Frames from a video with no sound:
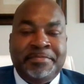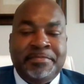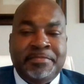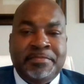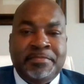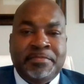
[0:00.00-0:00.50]

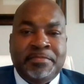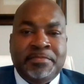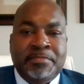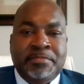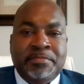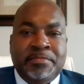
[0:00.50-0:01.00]

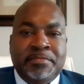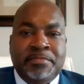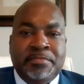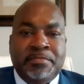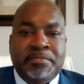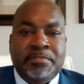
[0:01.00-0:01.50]

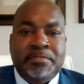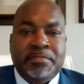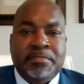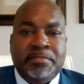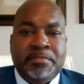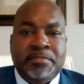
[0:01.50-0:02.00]

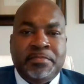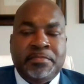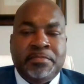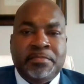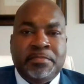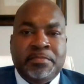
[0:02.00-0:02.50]

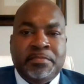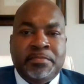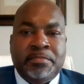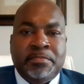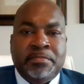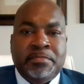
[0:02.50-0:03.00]

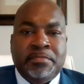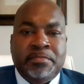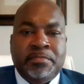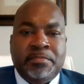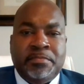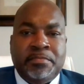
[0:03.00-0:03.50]

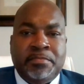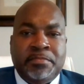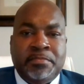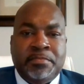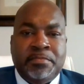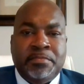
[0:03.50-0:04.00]

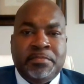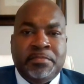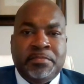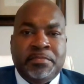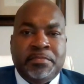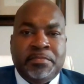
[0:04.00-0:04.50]

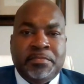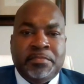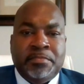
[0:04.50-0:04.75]
No words are spoken by the person on screen.